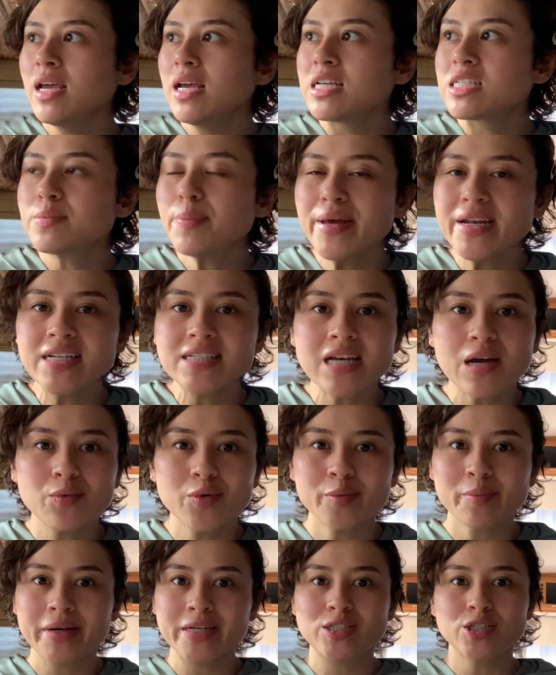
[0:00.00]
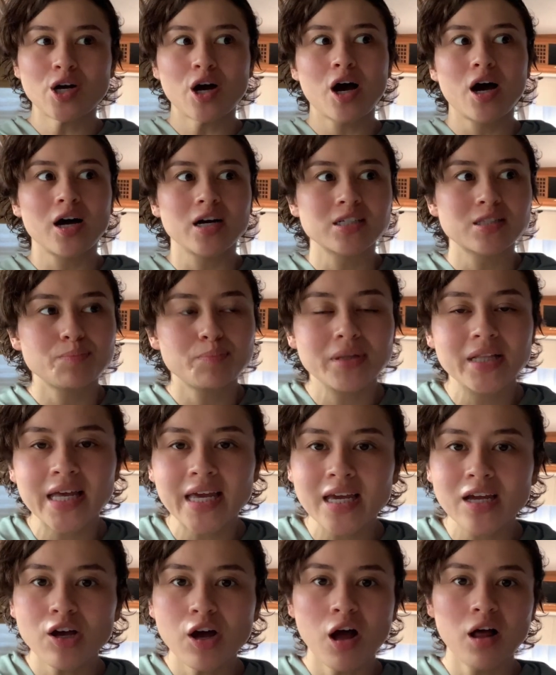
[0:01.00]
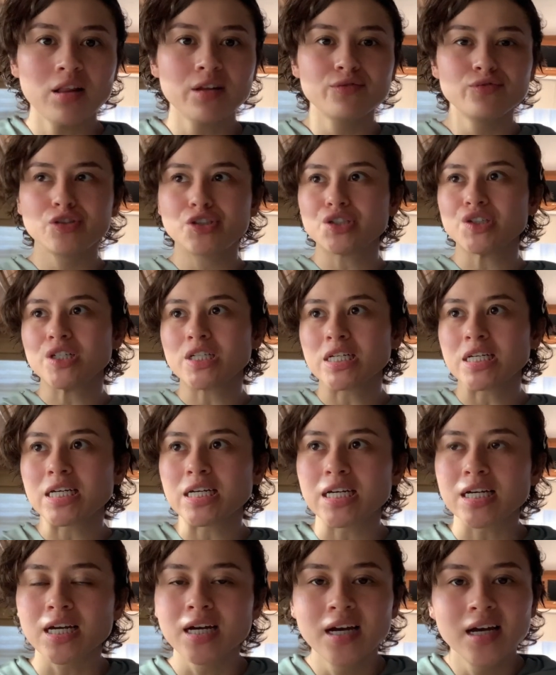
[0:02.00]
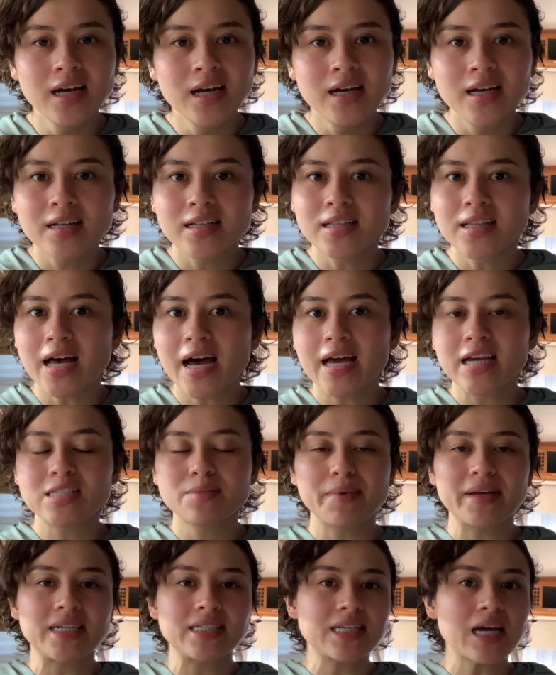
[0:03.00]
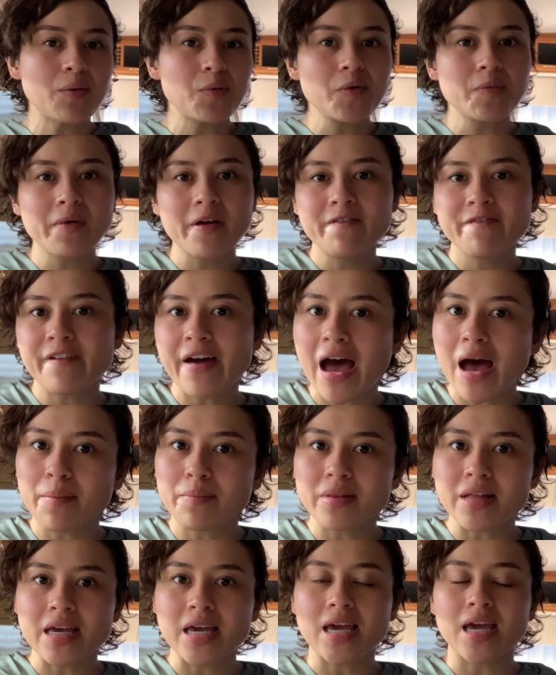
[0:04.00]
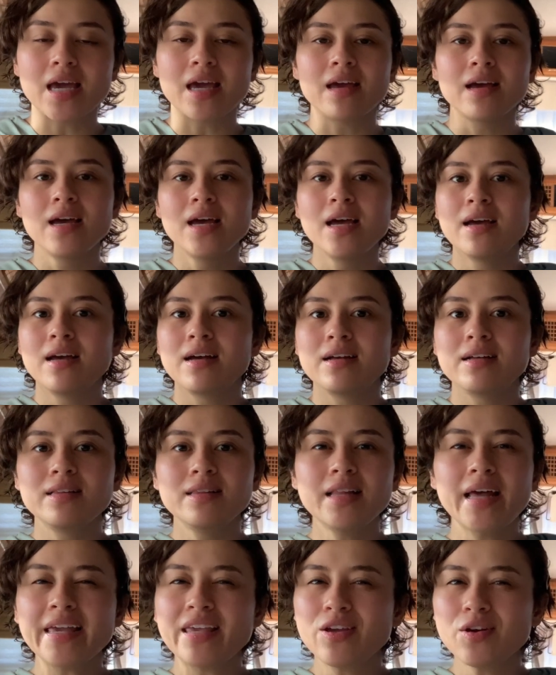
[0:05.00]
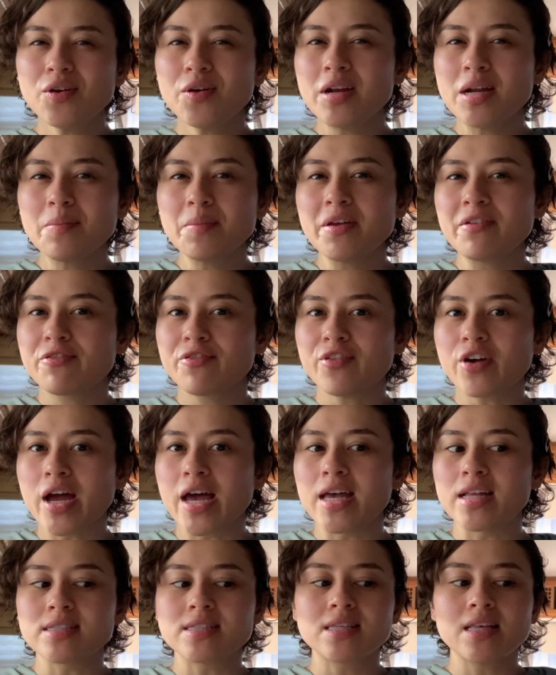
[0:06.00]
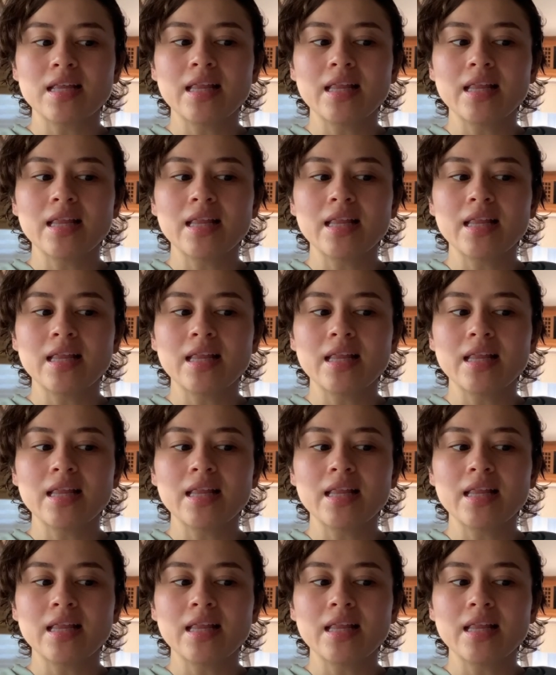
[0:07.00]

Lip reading: spending time with my dogs, playing Call of Duty, like spending time with my family, like, you know what I mean, friends.